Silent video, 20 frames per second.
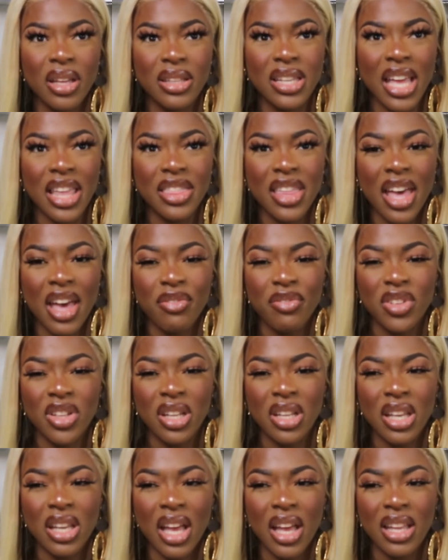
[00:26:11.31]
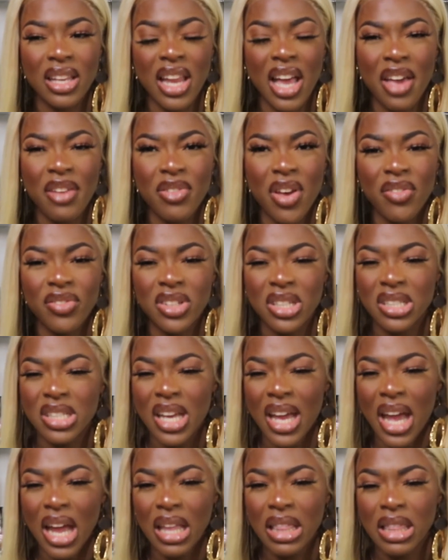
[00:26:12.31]
Death After Life After
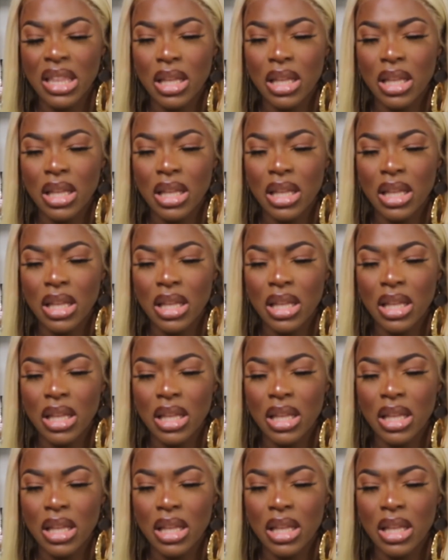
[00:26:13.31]
Death?